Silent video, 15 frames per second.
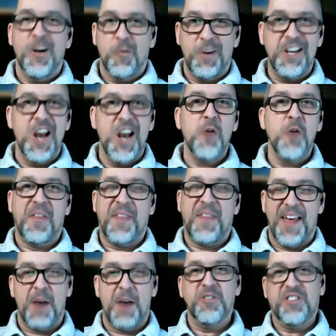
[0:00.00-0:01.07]
We know that
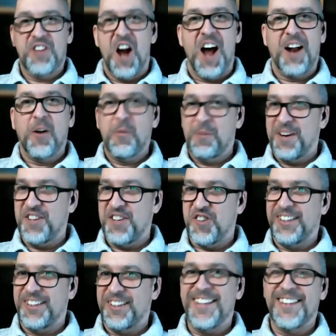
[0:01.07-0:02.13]
that was not
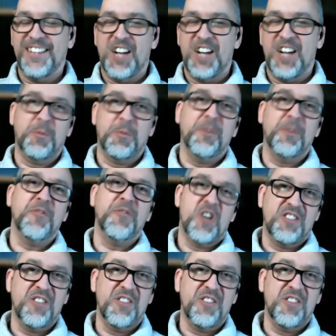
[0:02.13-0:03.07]
originally in the Gospel of John.